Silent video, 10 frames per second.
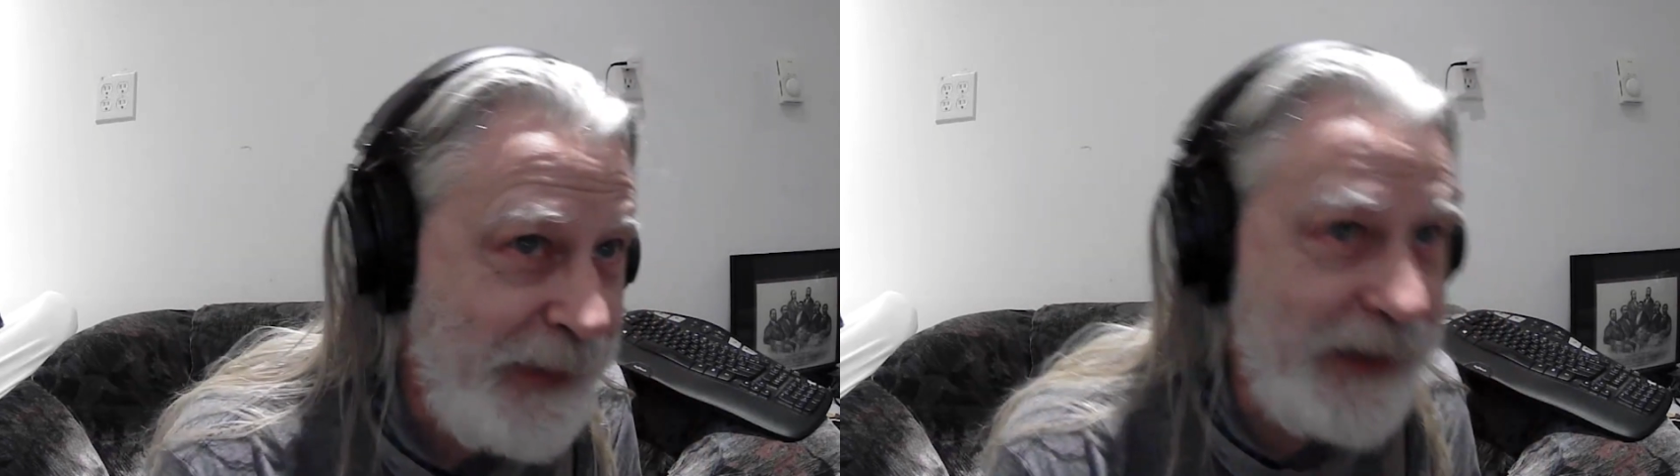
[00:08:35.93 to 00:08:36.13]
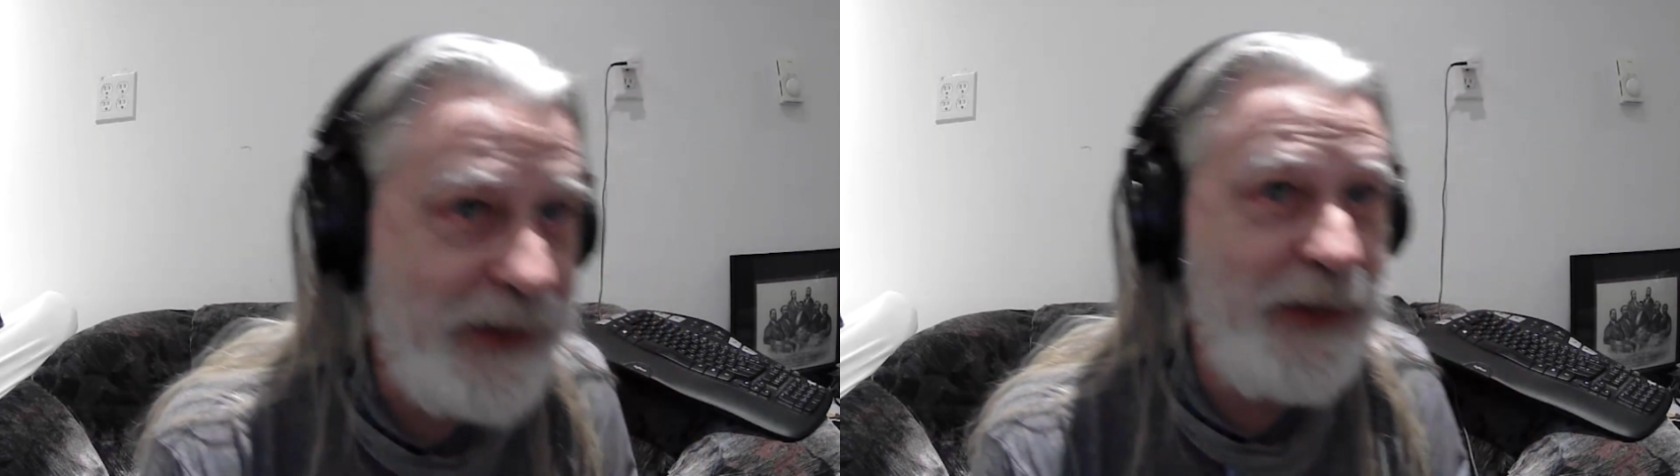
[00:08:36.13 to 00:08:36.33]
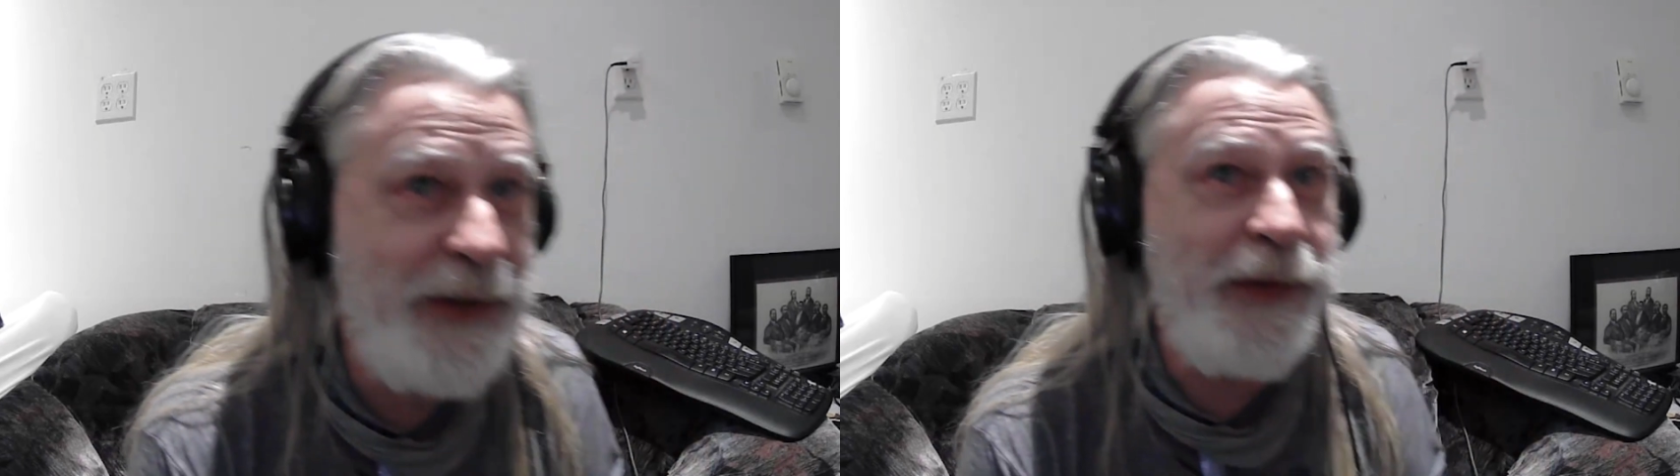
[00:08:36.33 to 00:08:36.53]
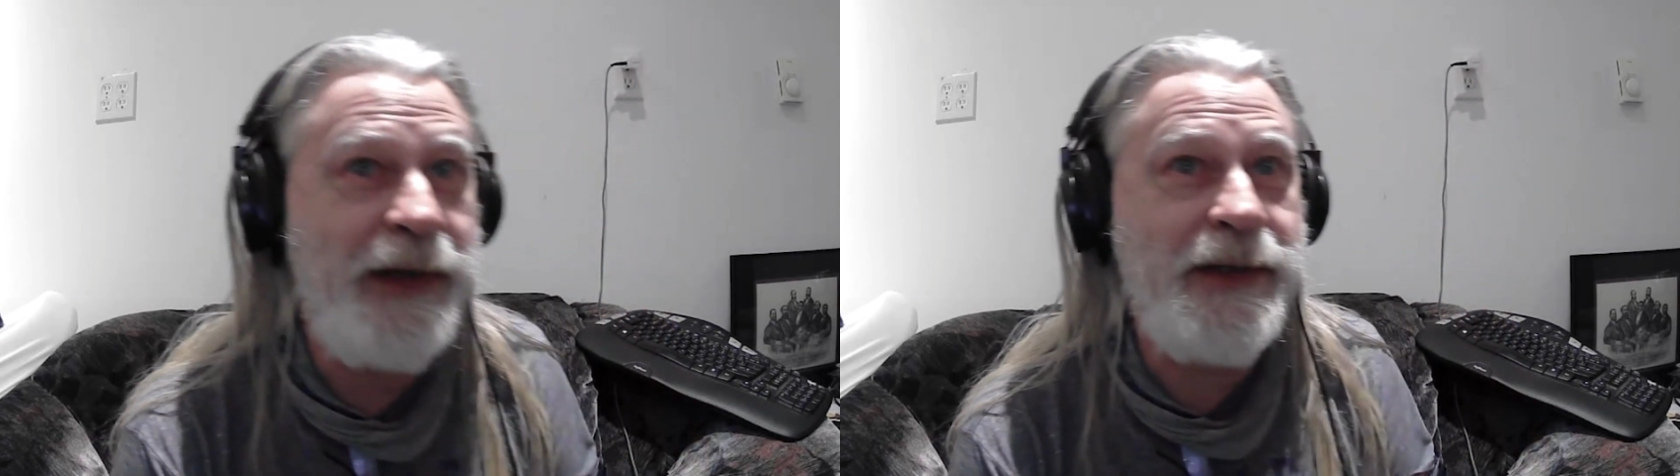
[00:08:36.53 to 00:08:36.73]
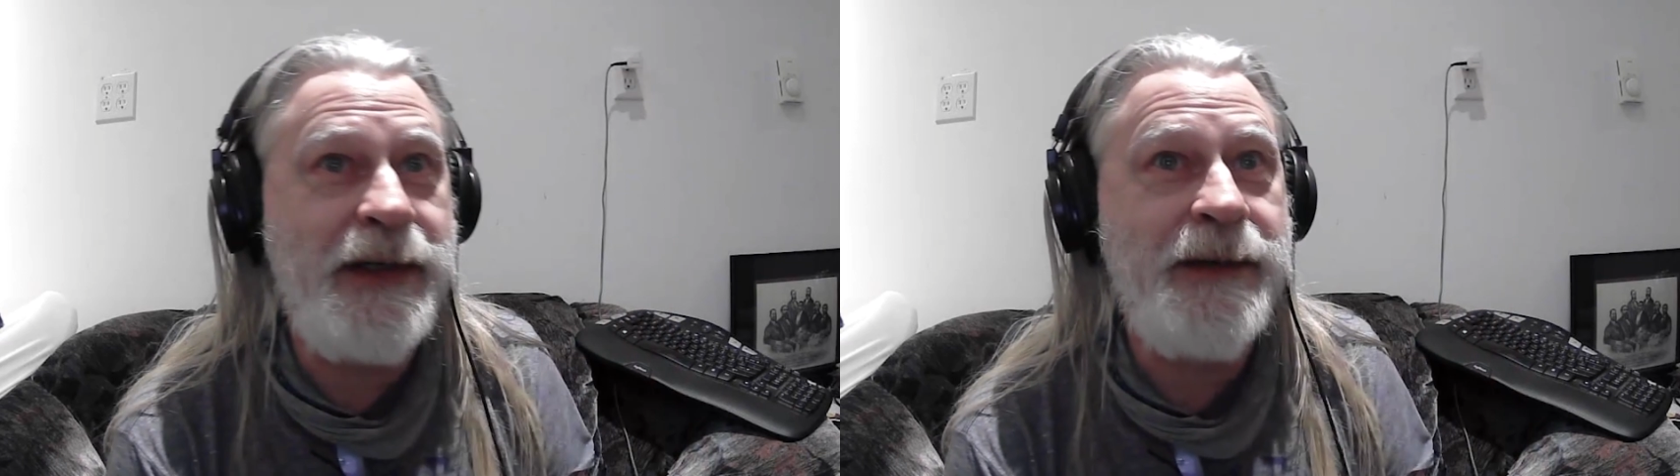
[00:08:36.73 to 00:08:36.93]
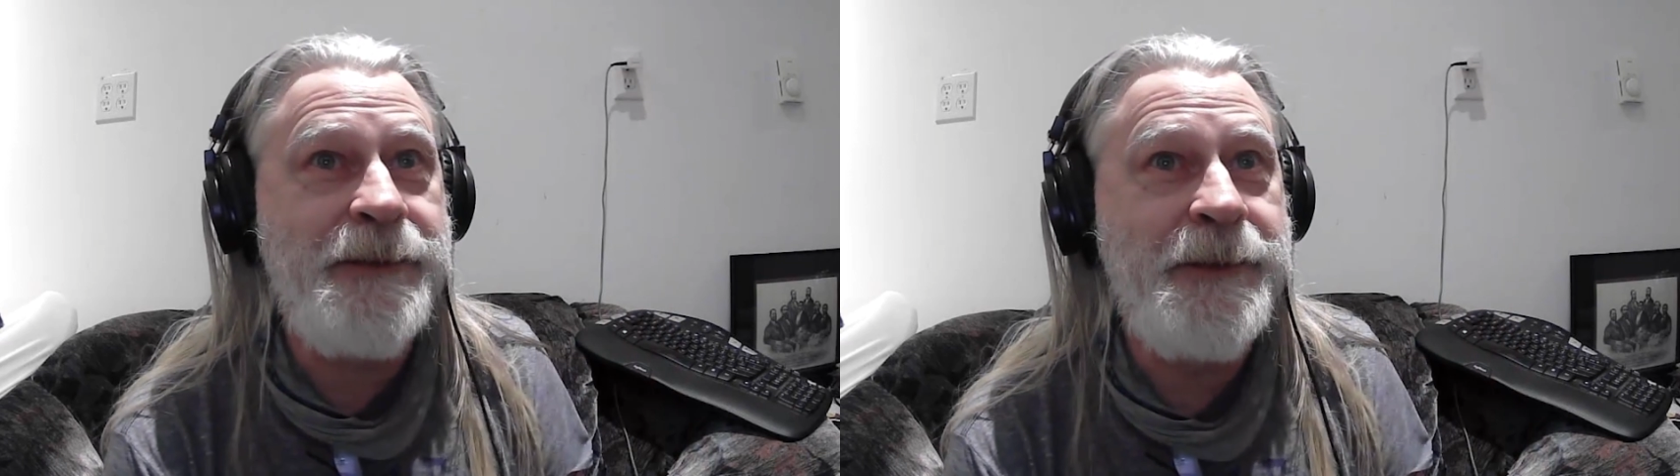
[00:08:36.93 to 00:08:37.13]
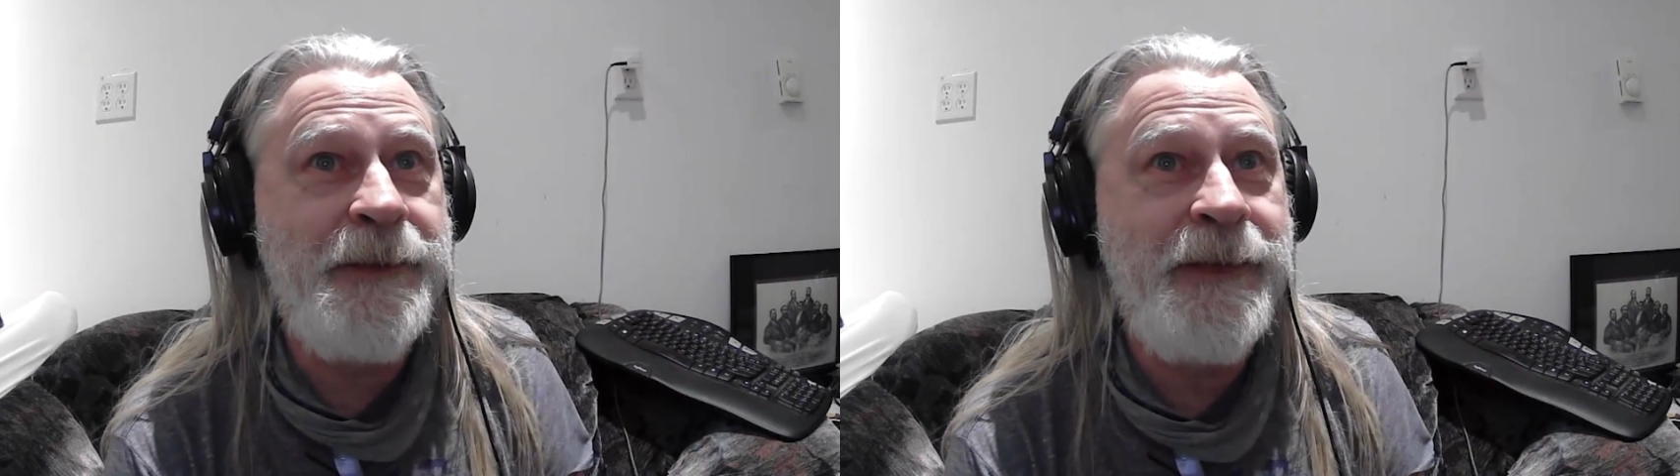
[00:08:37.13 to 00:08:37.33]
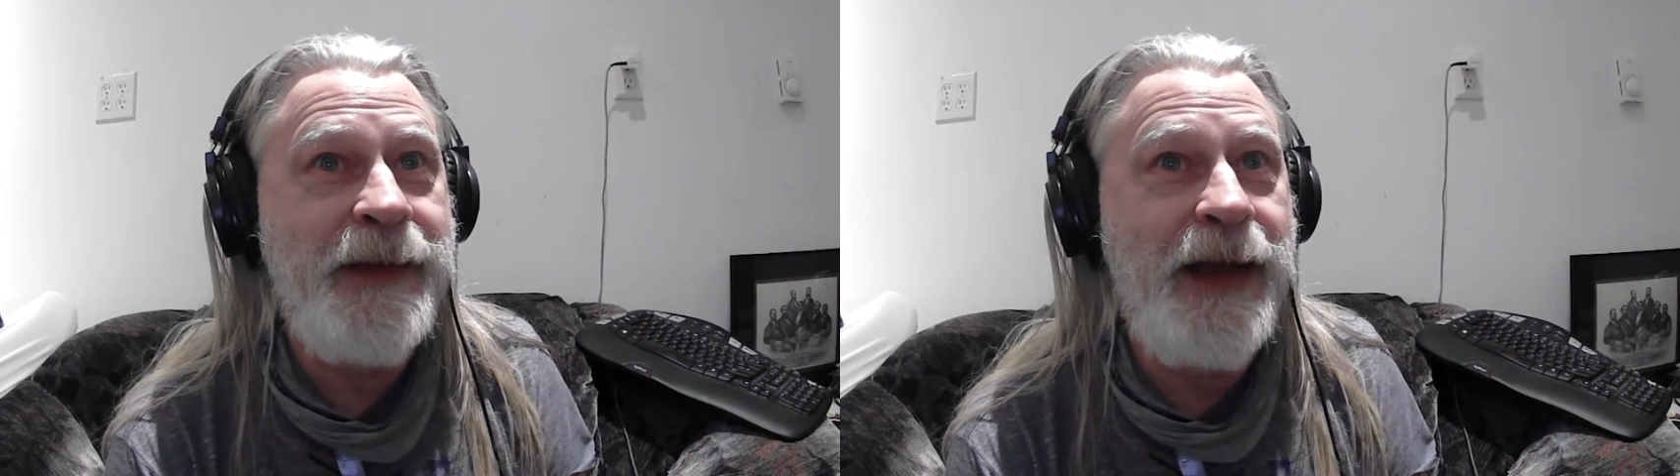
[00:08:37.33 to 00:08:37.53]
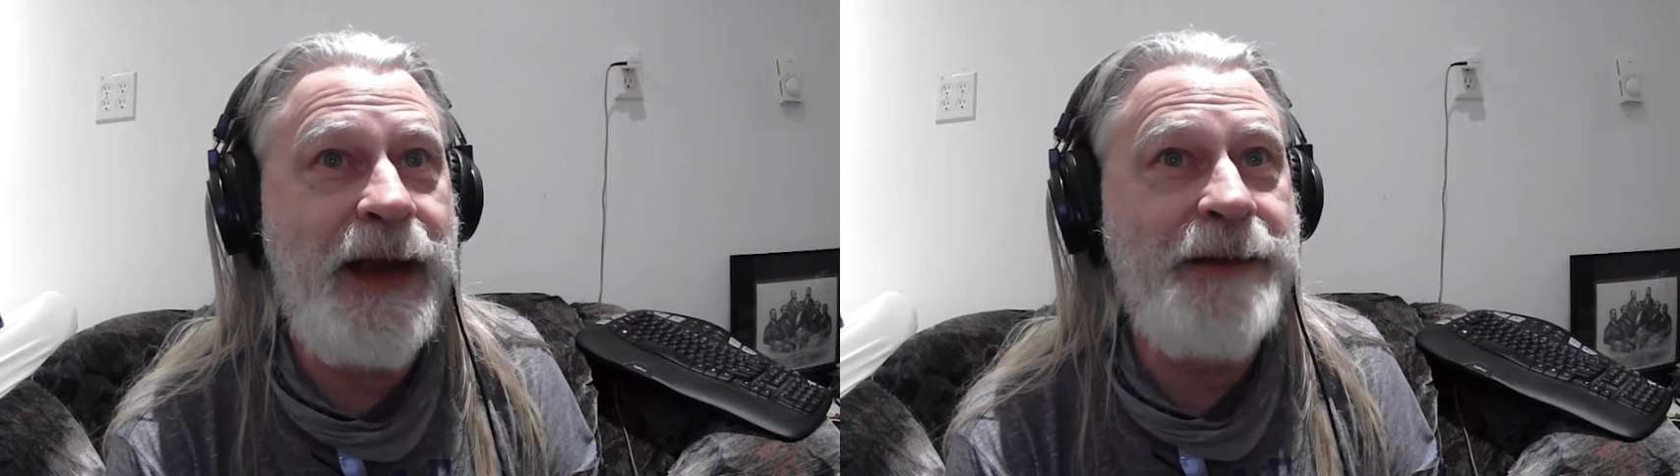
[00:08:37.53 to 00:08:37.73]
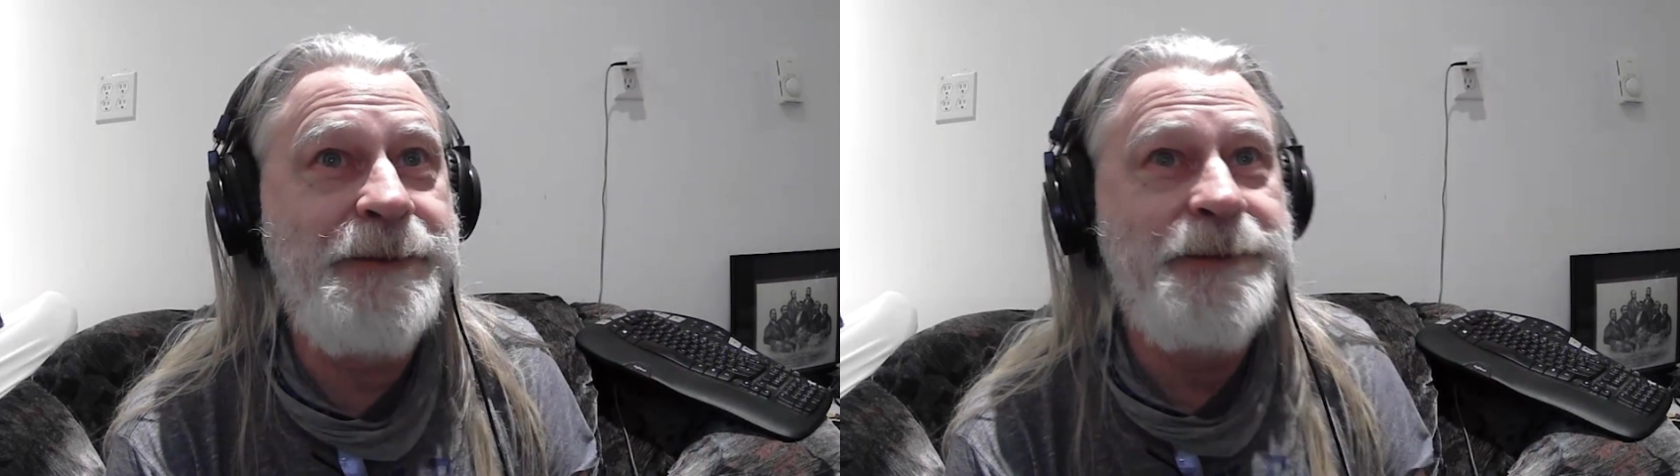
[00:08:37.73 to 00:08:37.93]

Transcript: That's too depressing. All right.